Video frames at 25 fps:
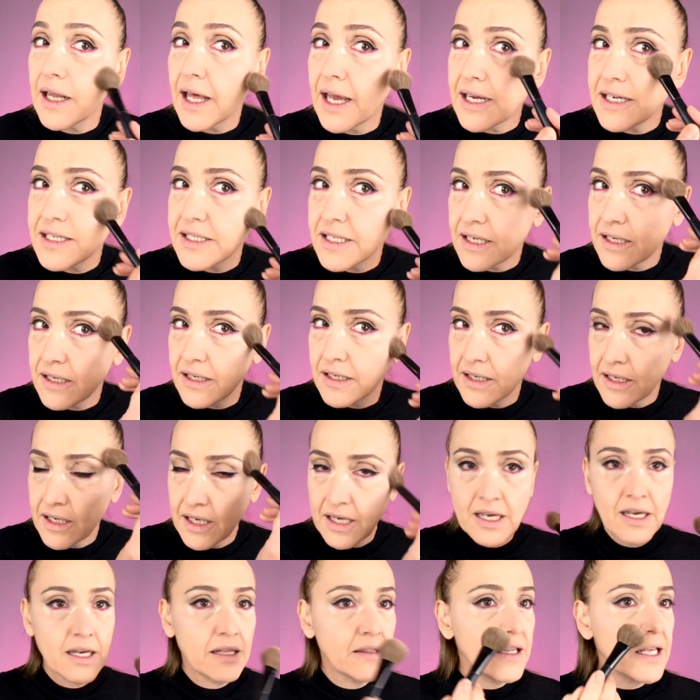later.
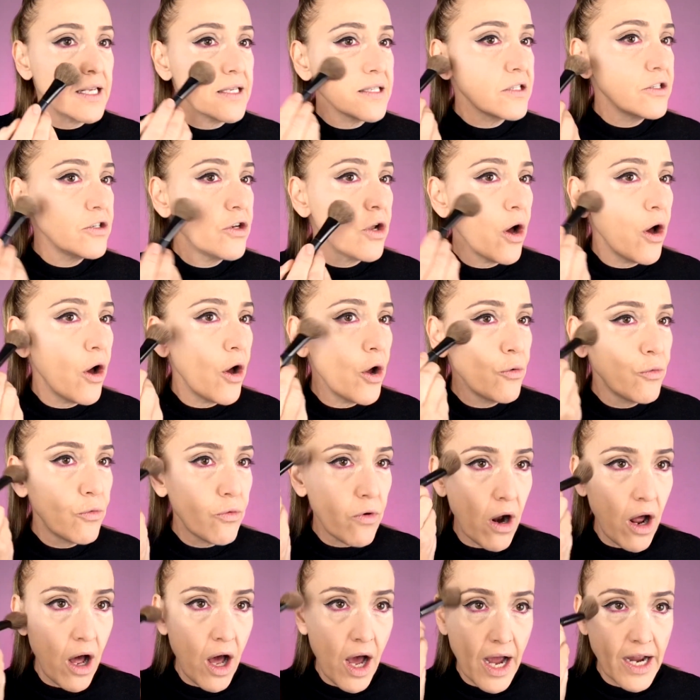There's no
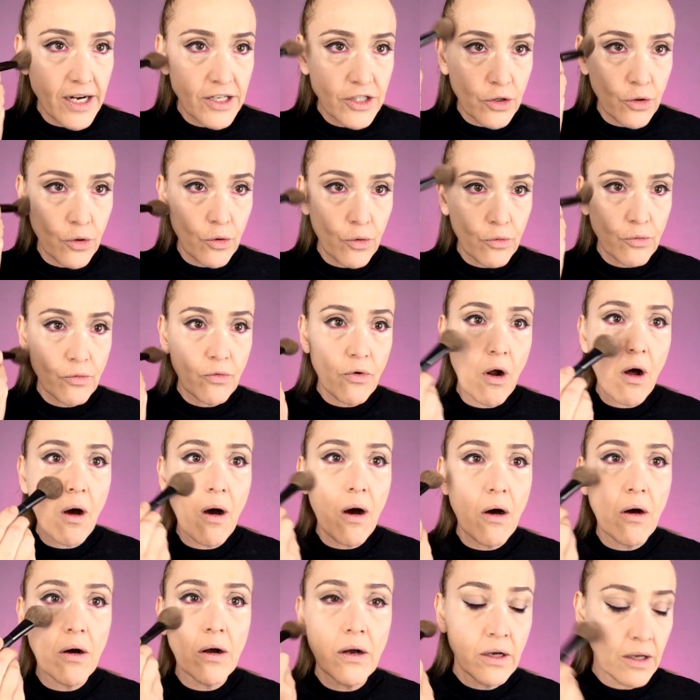right or
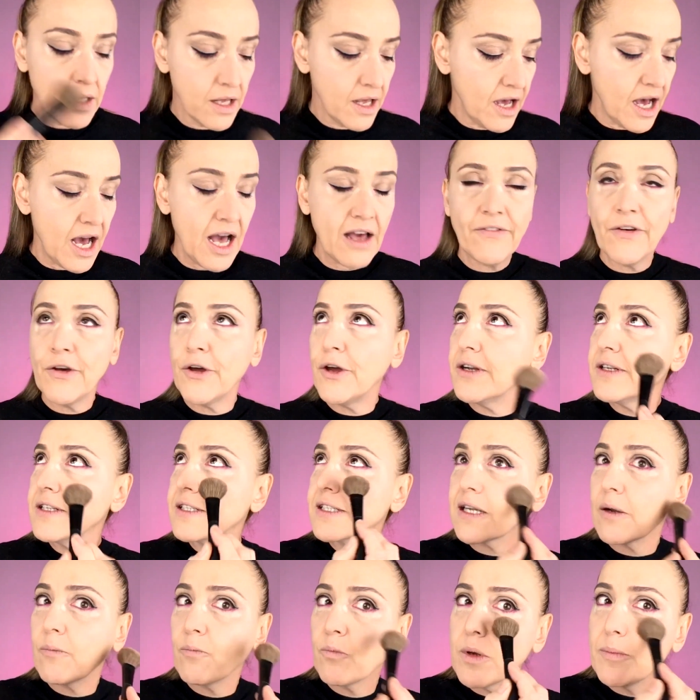wrong. I've heard
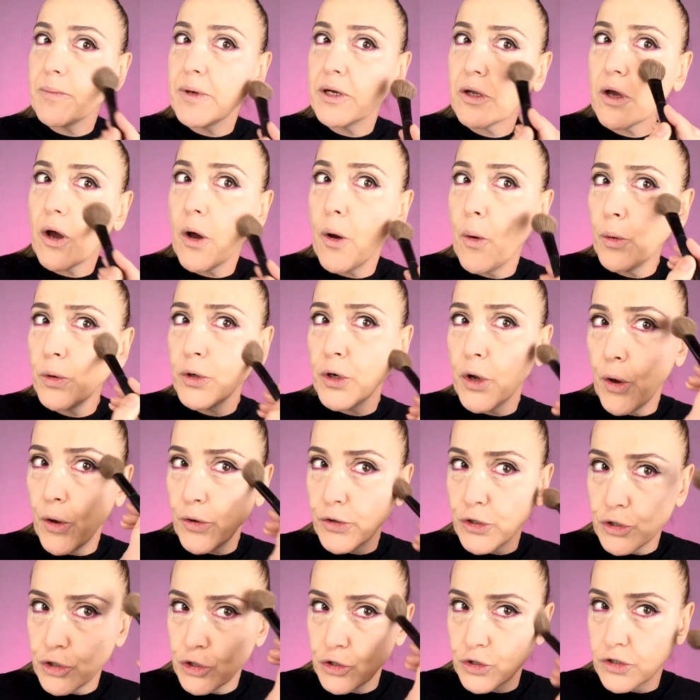some women go, oh no,
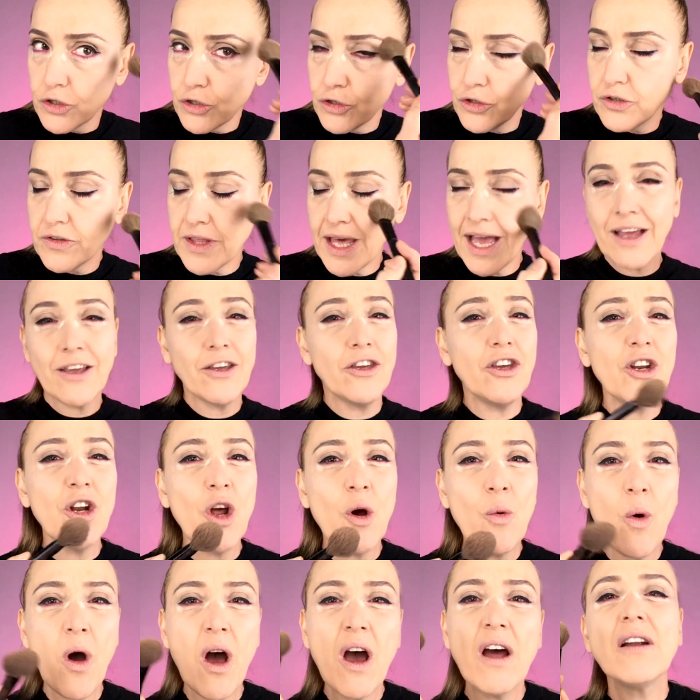you shouldn't do that. You know
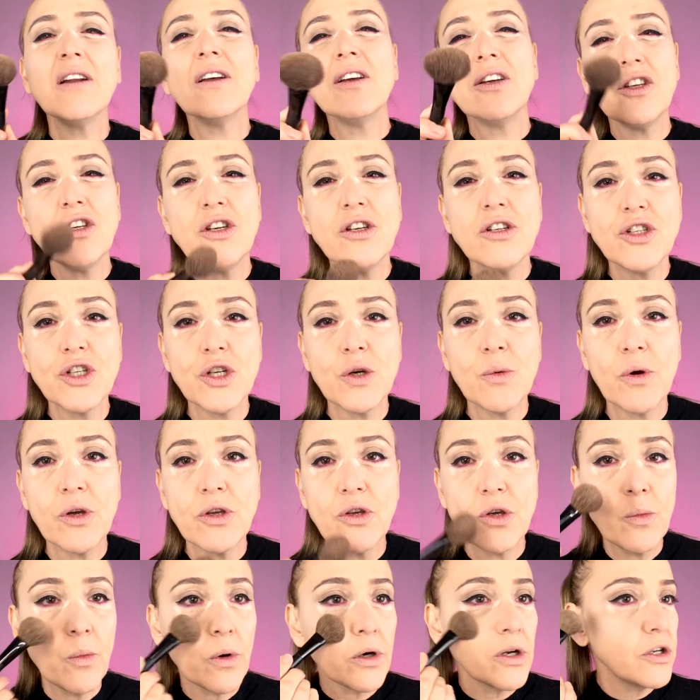what? You do what
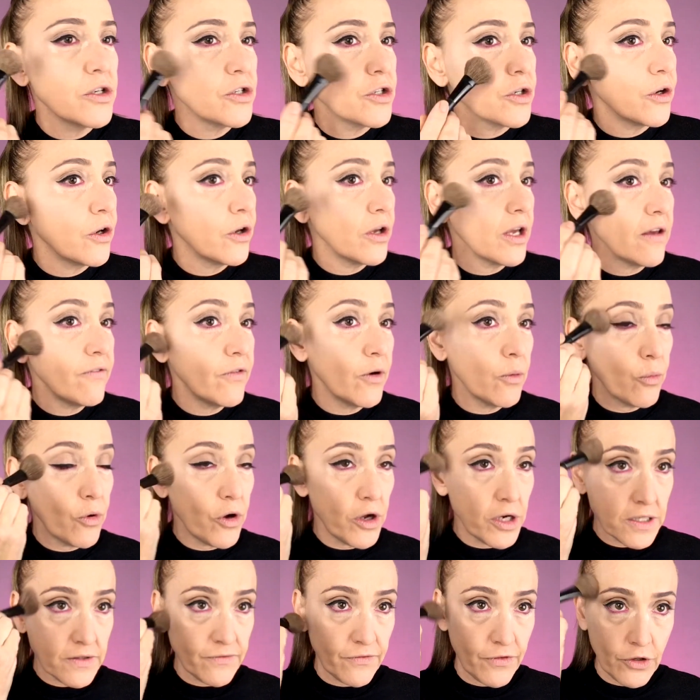you want to do. If it
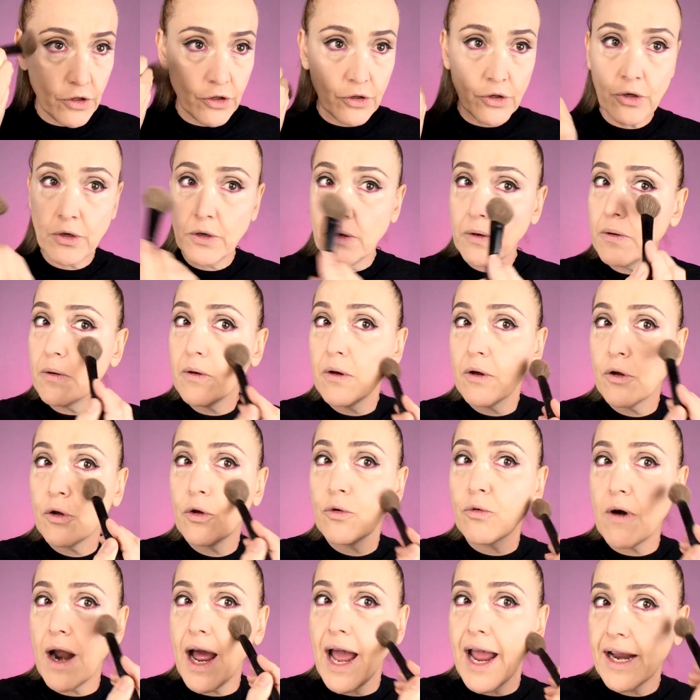works for you,
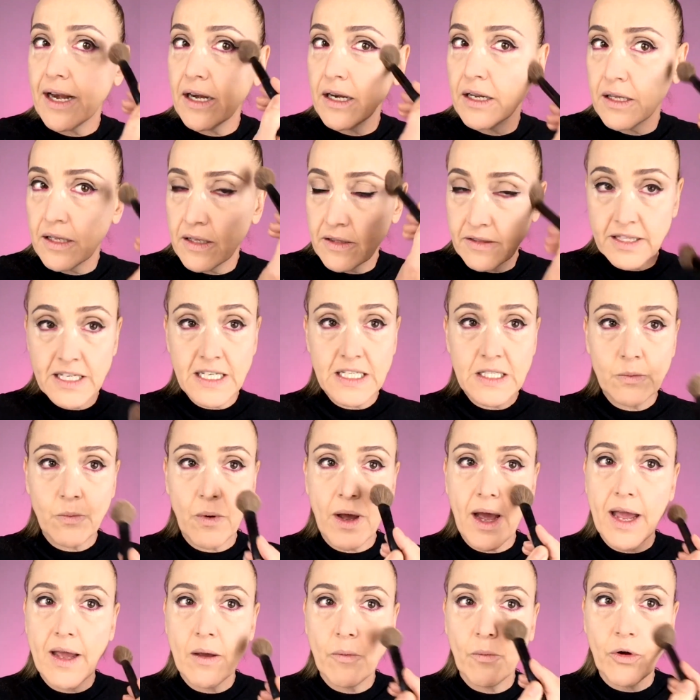great. This
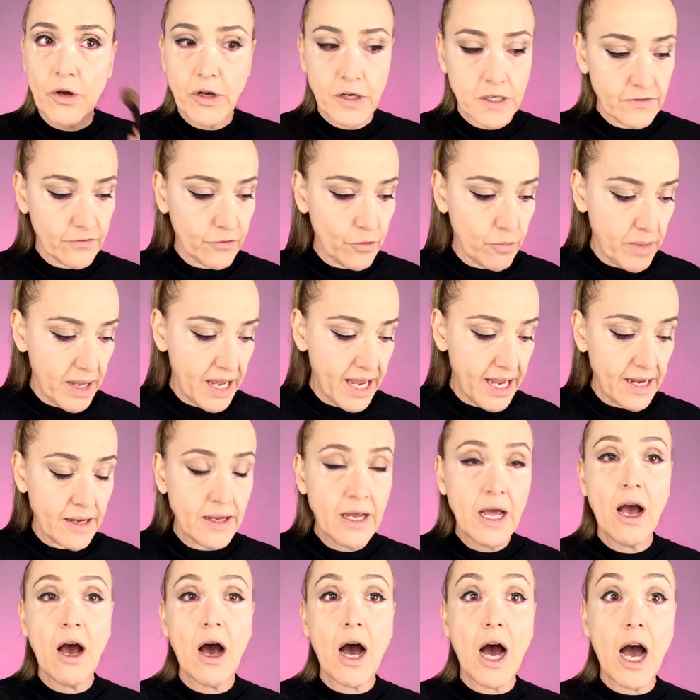way works for me.
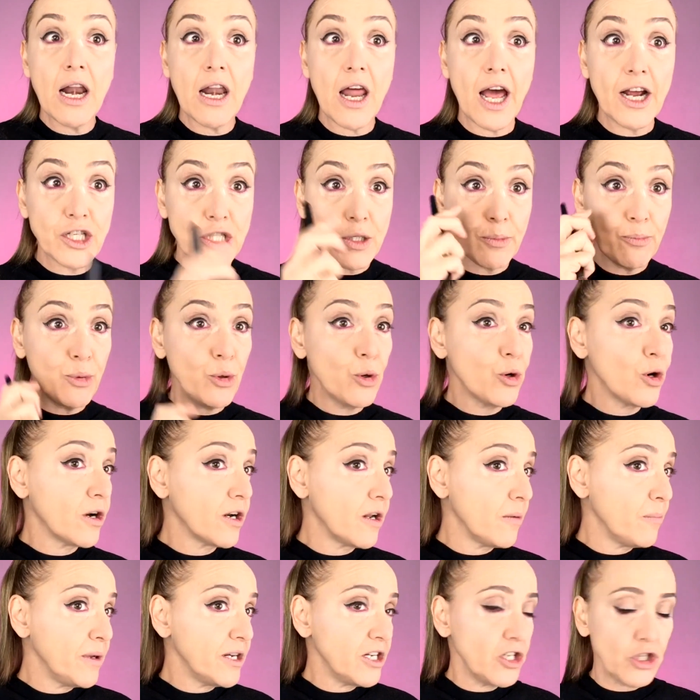I like to put on
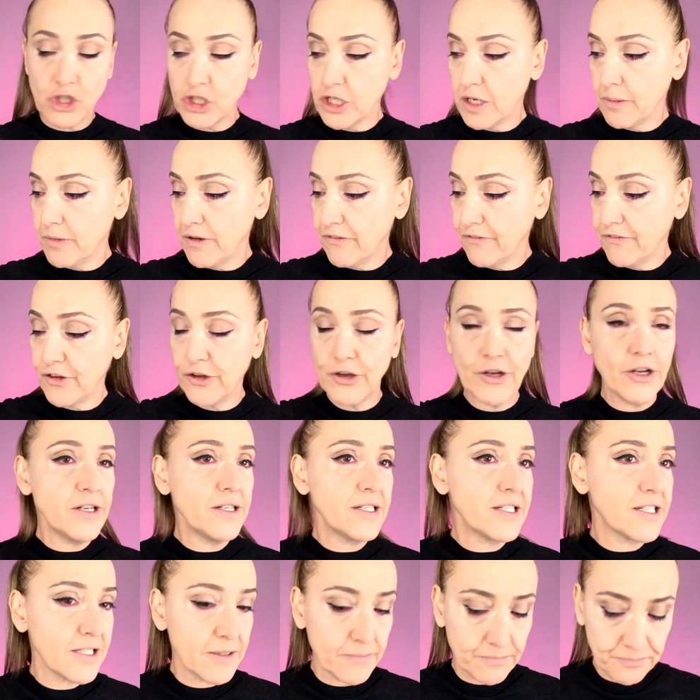a bit of shimmer
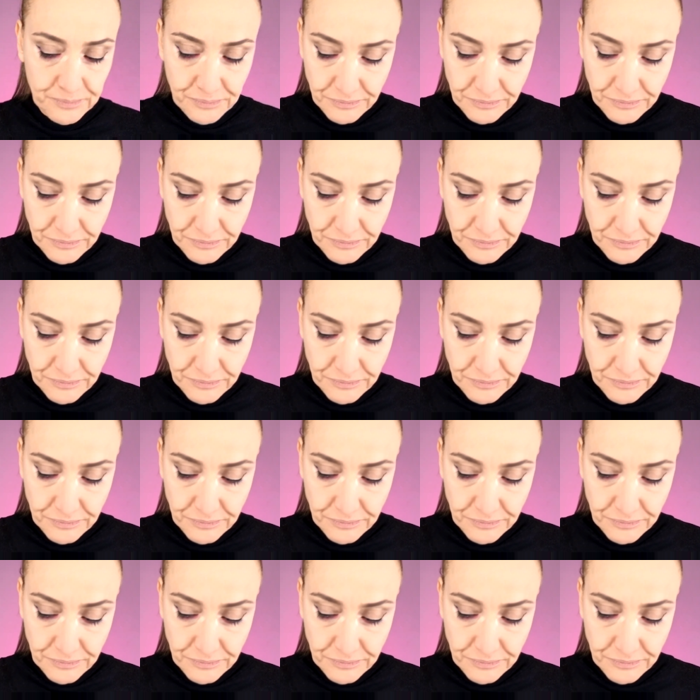first.